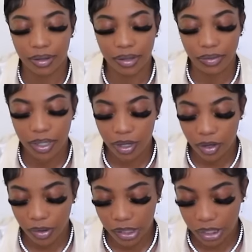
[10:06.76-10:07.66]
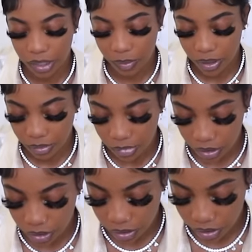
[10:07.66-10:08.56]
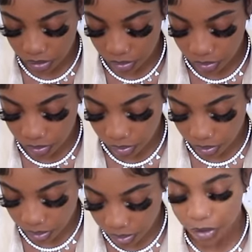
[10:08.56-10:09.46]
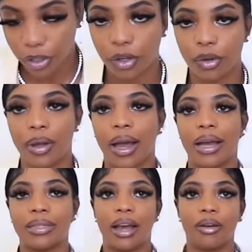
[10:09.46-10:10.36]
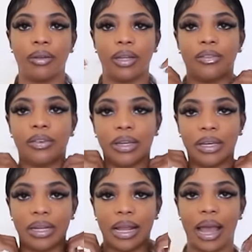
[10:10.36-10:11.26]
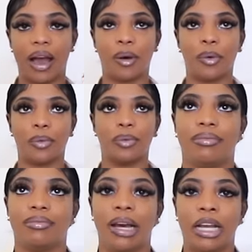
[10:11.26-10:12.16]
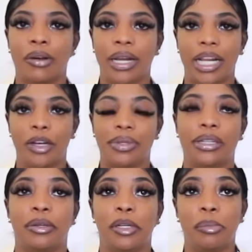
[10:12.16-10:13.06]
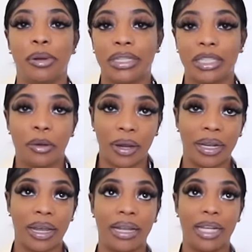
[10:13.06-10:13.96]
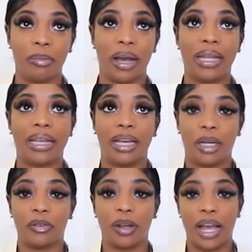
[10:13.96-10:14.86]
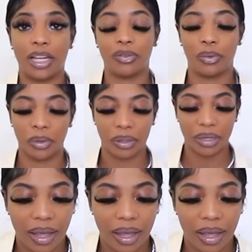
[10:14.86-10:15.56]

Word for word: This video is just pretty much to show you guys how loving and how my granddaddy was literally the best granddaddy anybody could ever ask for